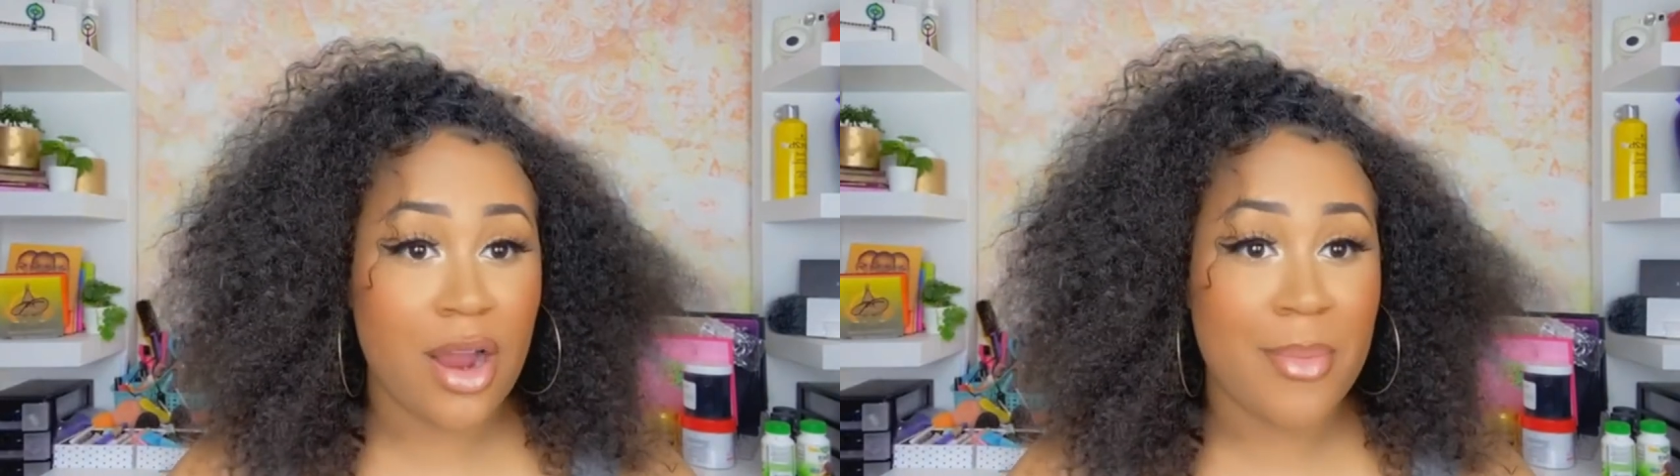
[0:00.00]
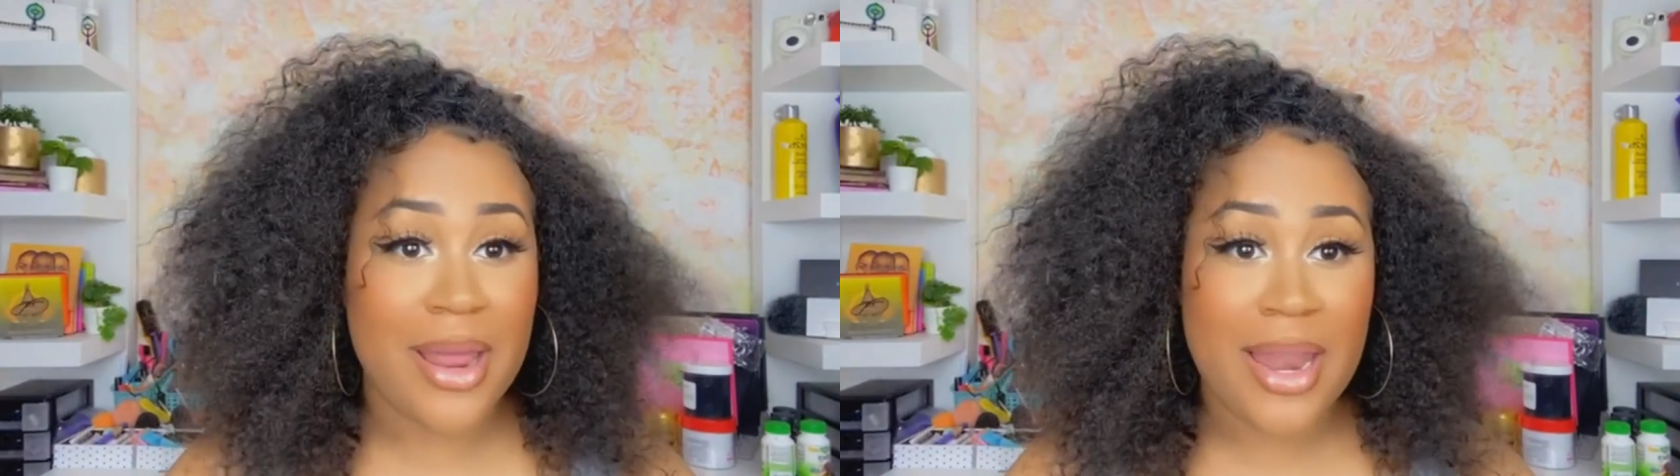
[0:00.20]

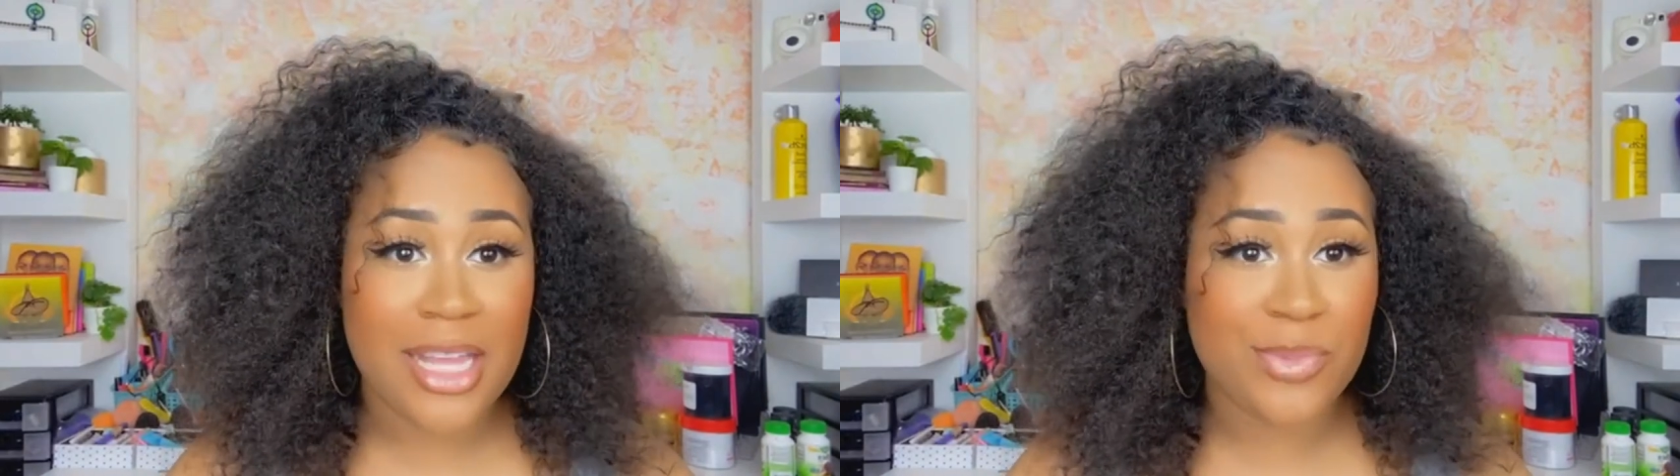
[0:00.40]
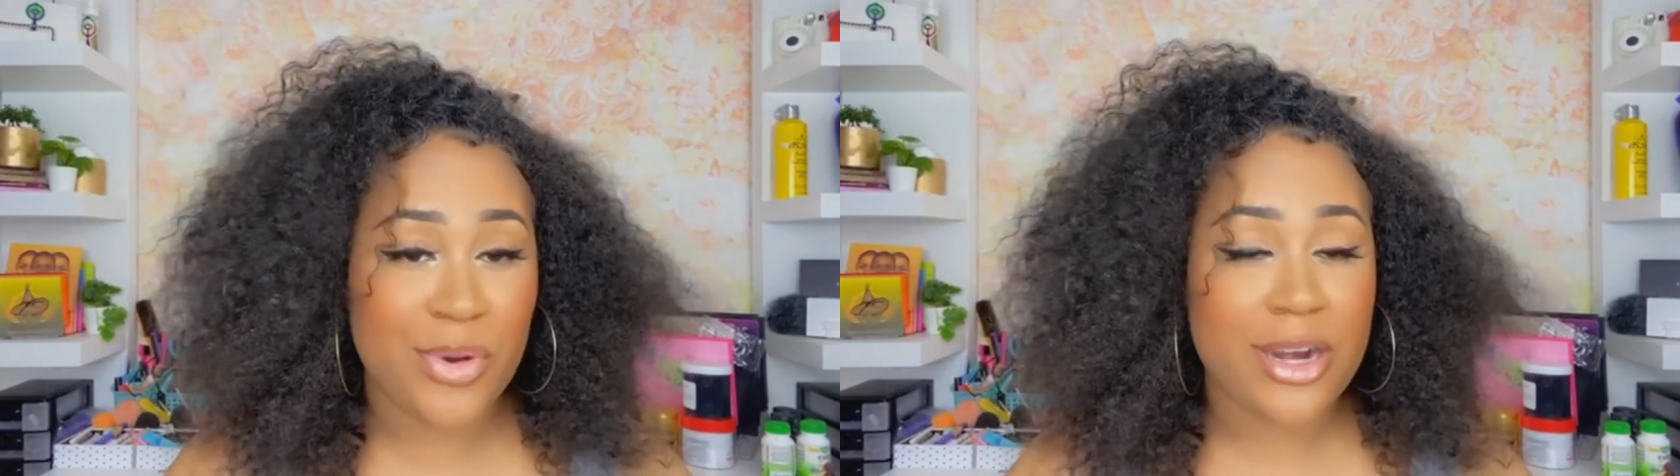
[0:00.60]
are my
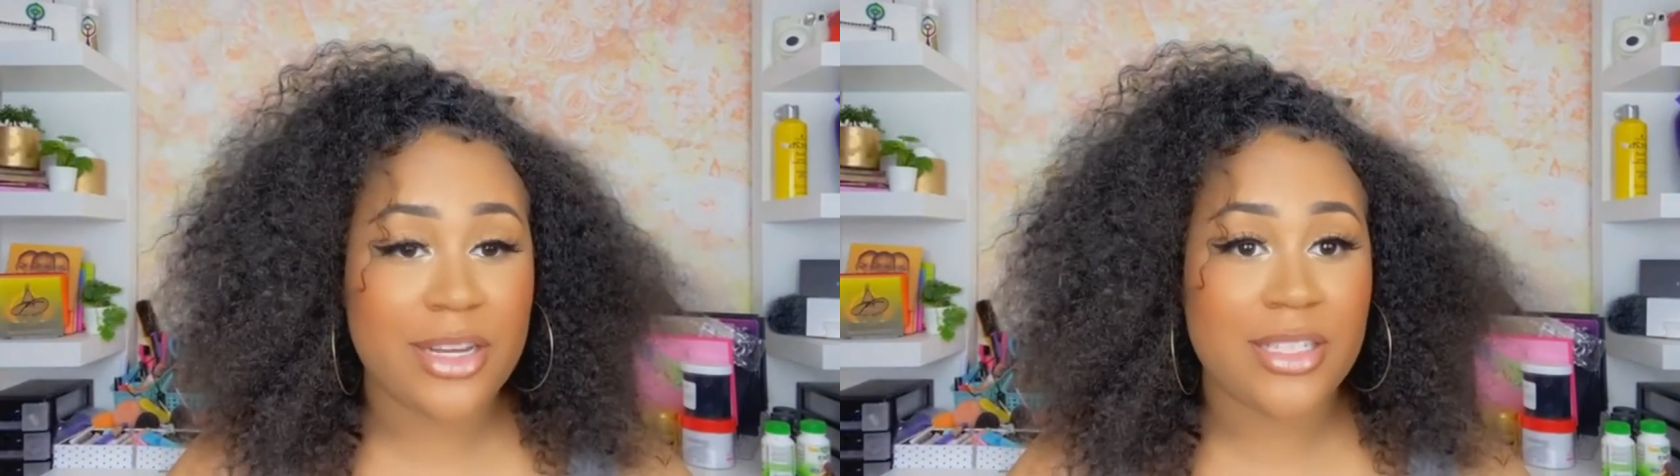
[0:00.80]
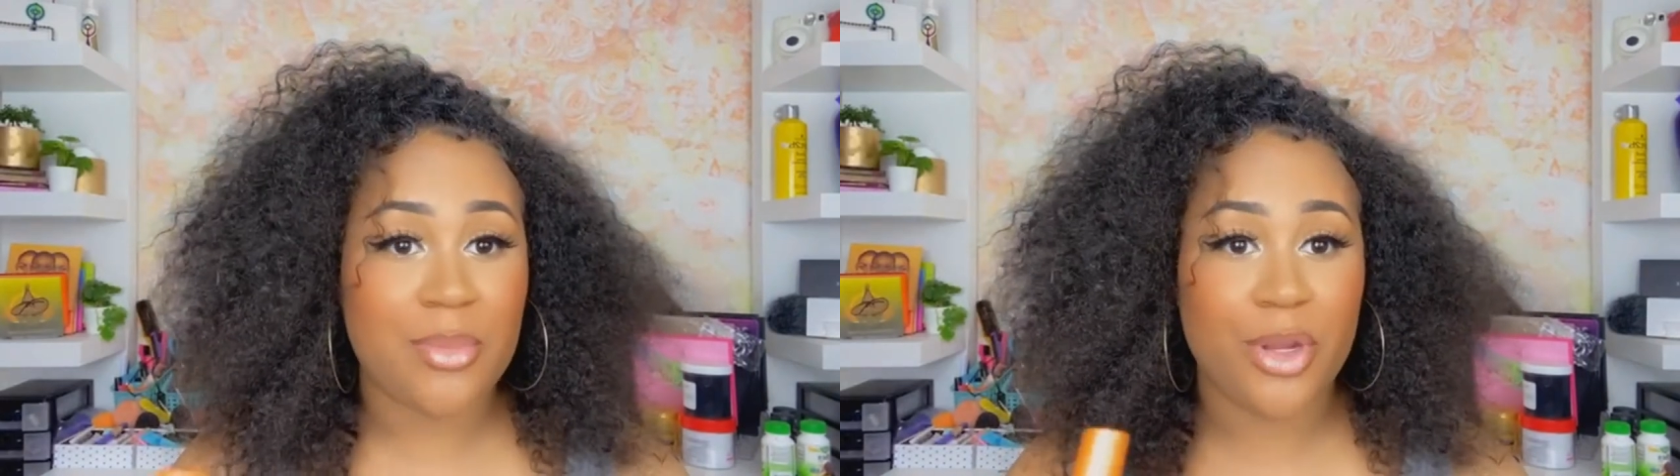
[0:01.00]
last
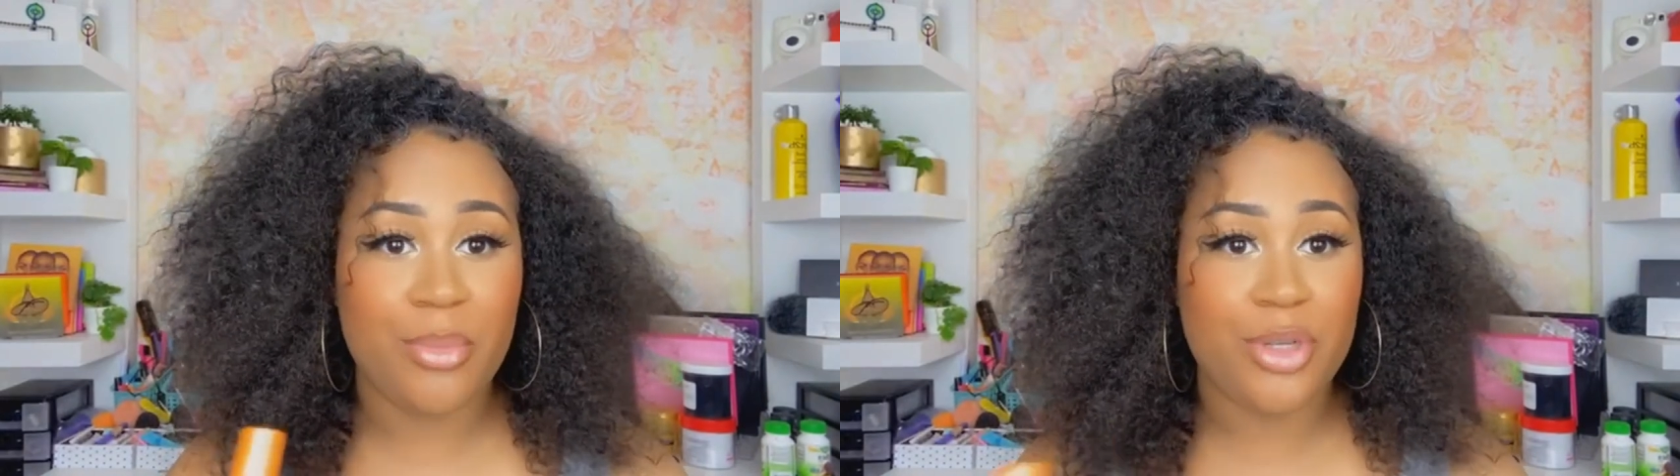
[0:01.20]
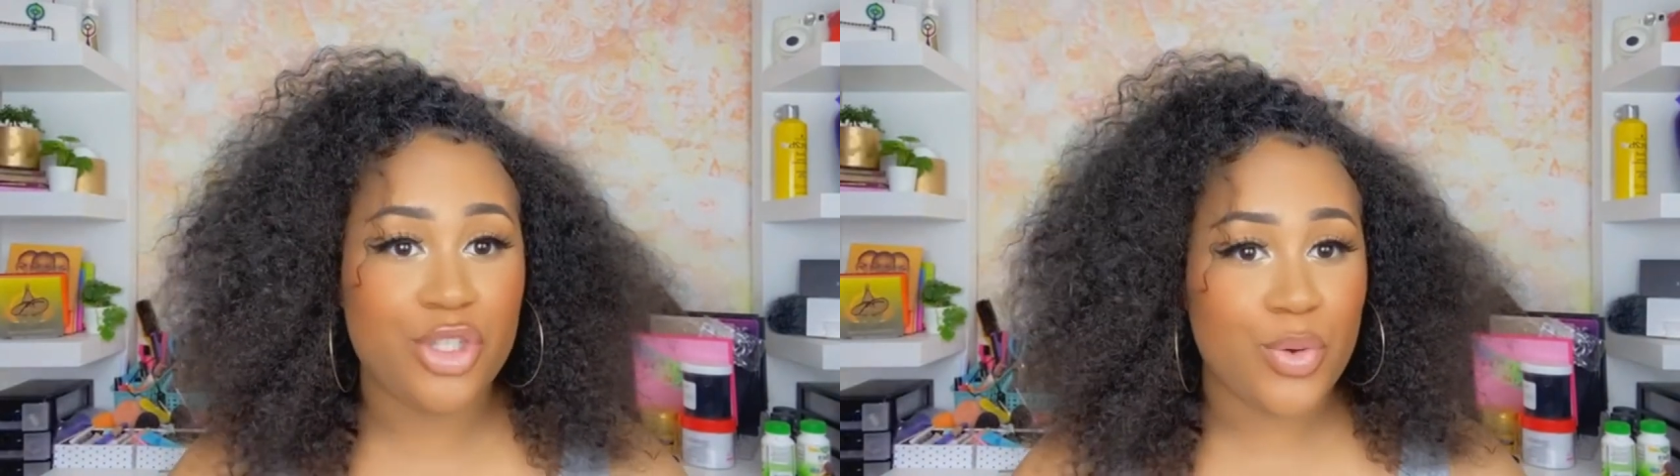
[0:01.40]
products I'm going
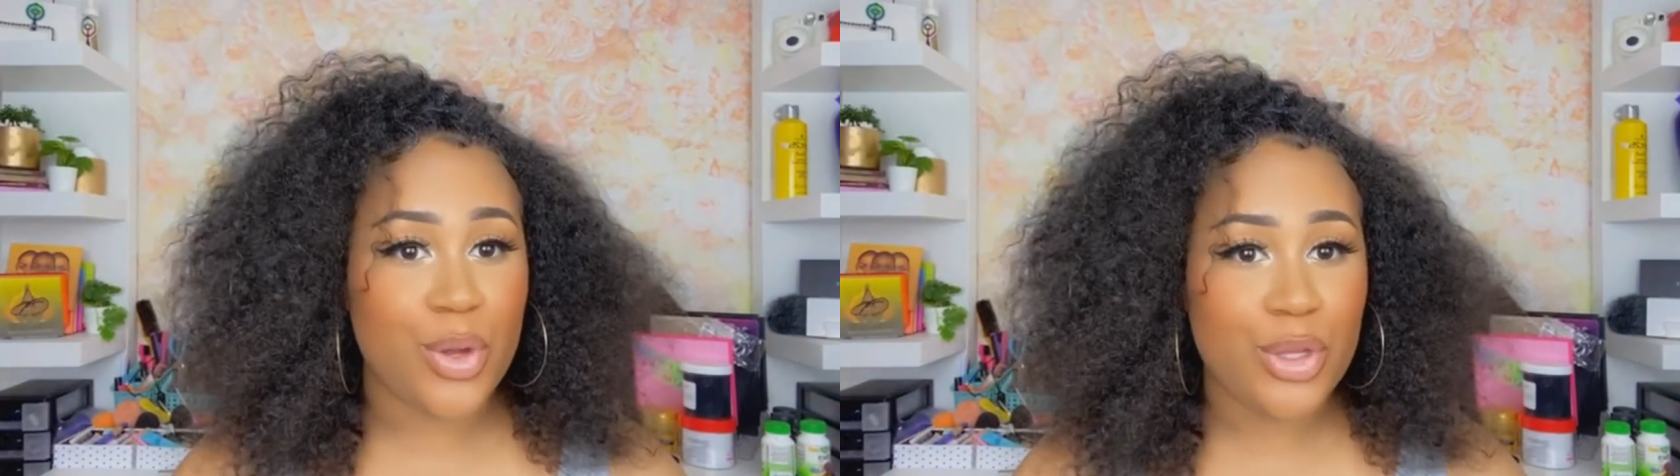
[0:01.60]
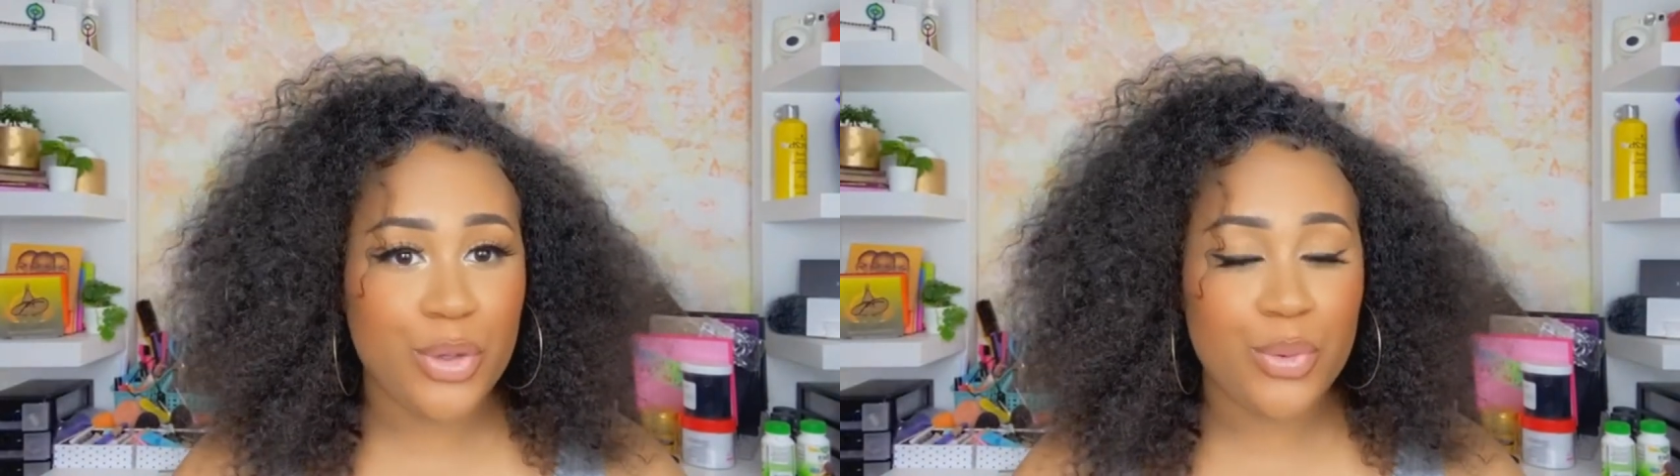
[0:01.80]
to be
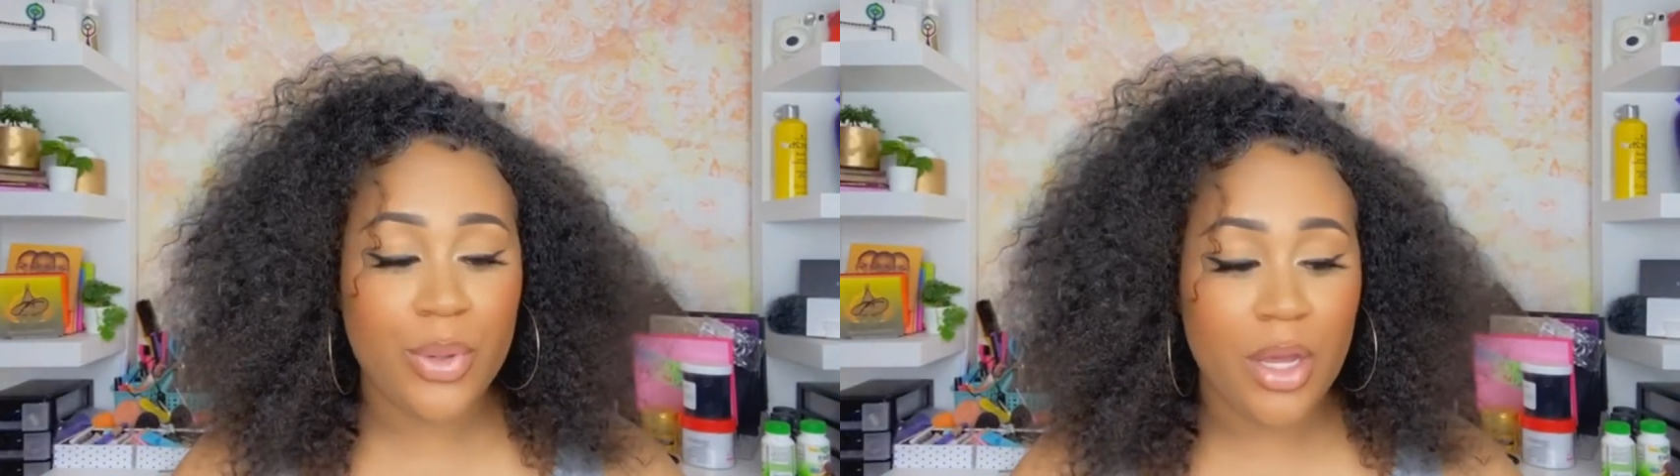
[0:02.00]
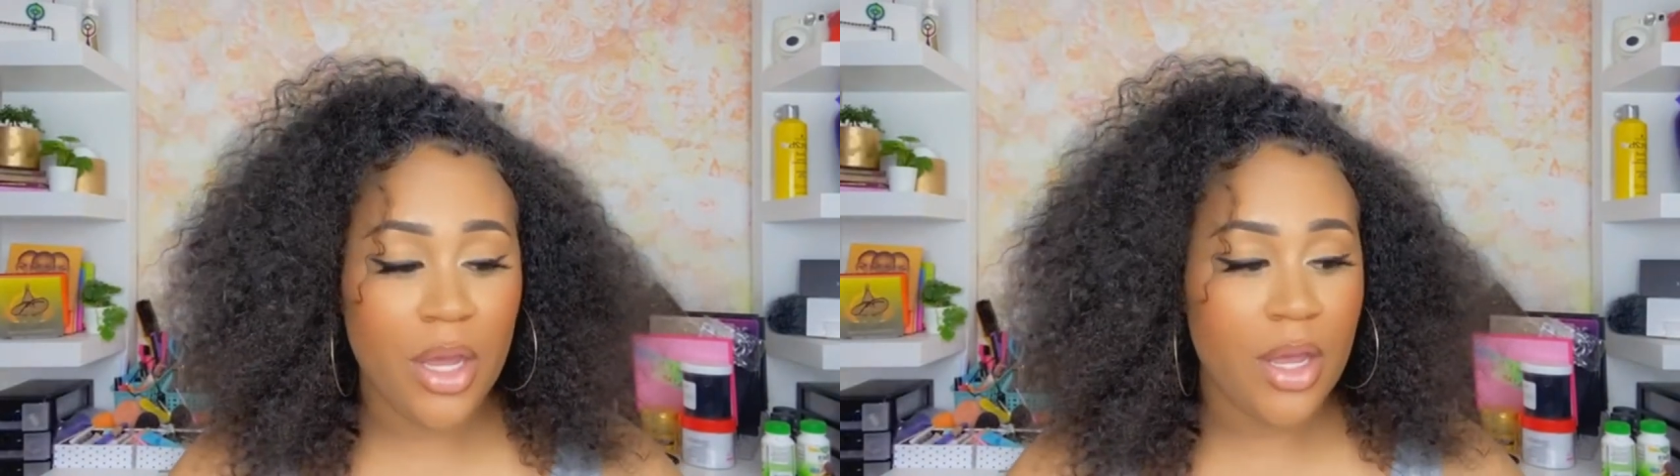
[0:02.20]
showing you,